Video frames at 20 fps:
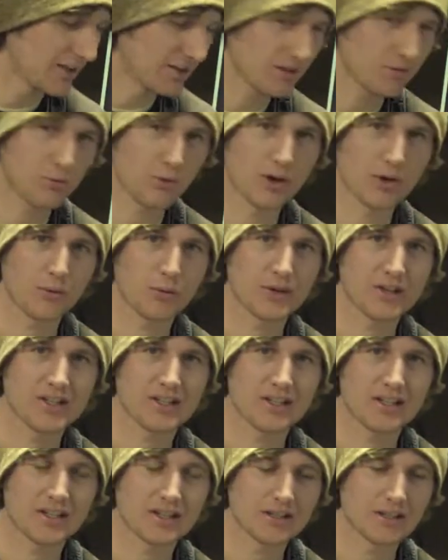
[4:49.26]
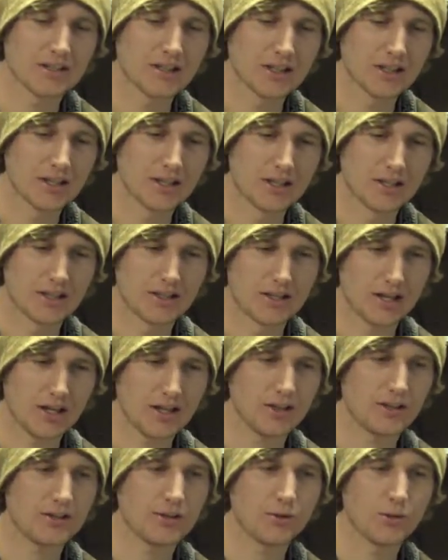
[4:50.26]
this point we're just gonna
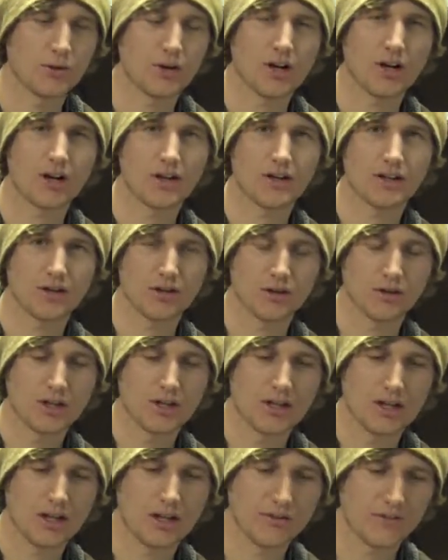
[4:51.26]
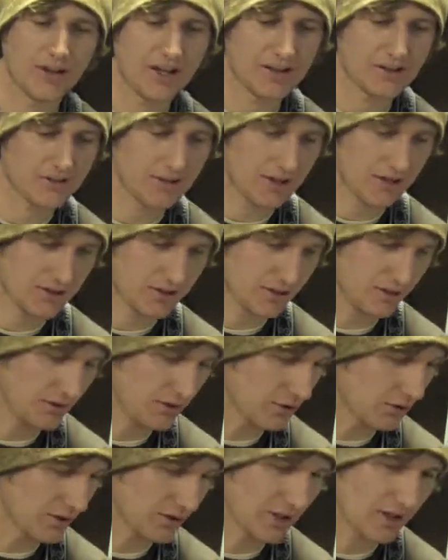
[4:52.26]
cut to an audio of that section so
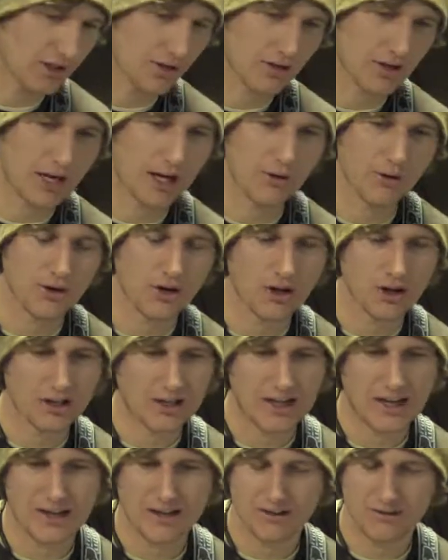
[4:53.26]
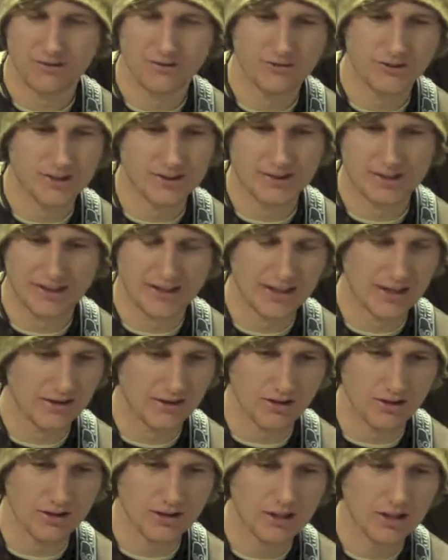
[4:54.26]
you can hear how it all kind of fit
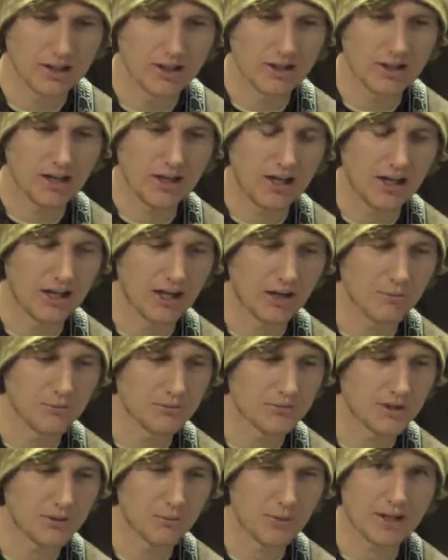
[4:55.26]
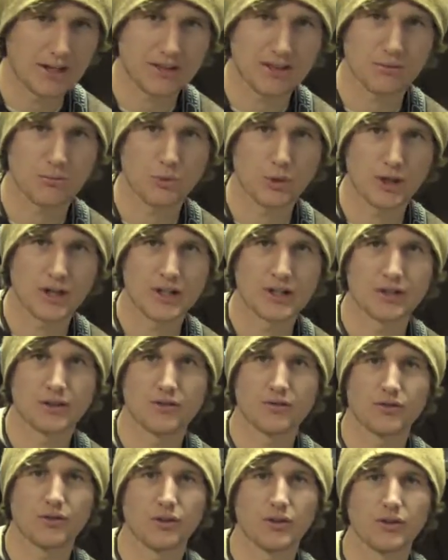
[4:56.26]
together to make the bridge
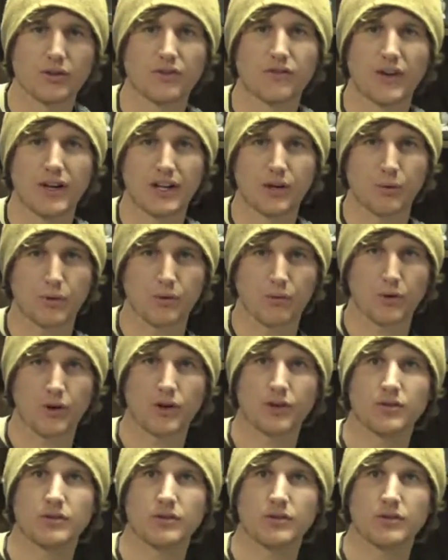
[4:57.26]
for Fighting We Were.